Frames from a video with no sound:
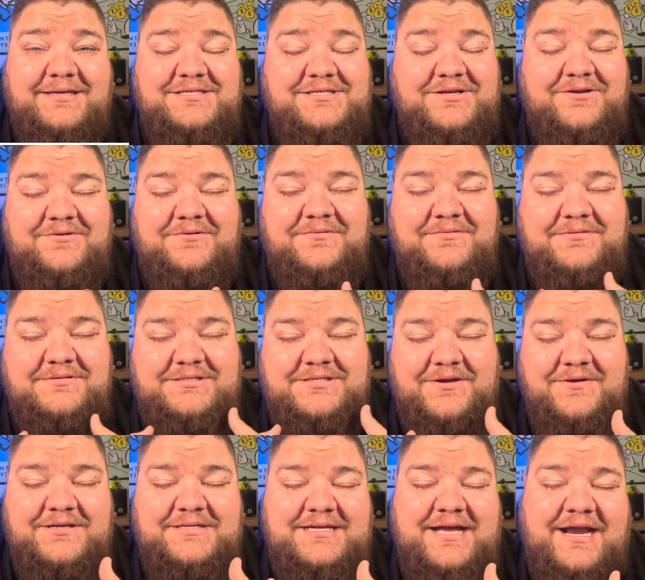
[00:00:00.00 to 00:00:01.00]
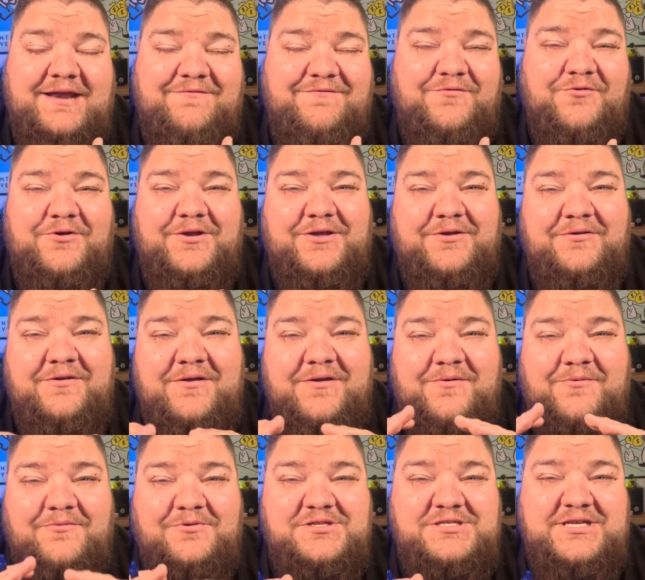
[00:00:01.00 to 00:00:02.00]
So, so excited for you.
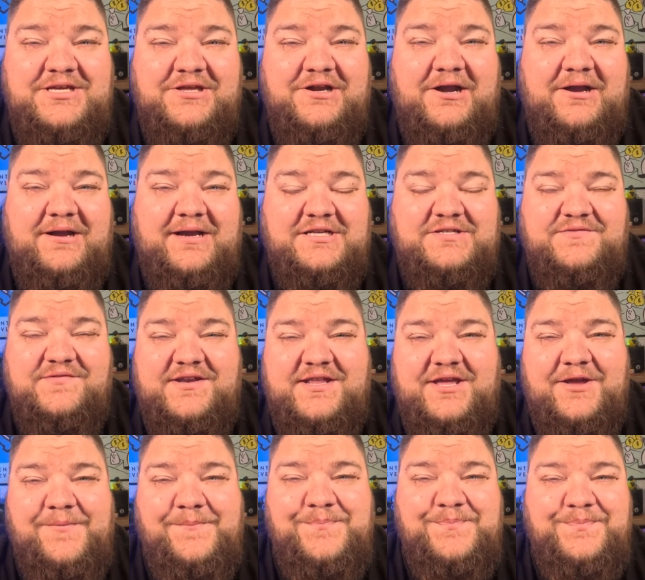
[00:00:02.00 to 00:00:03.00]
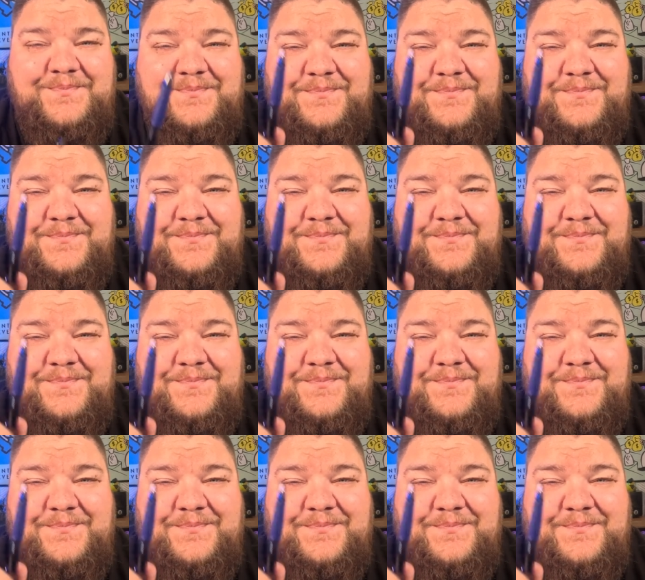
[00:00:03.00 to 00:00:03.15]
We'll see you in our next video.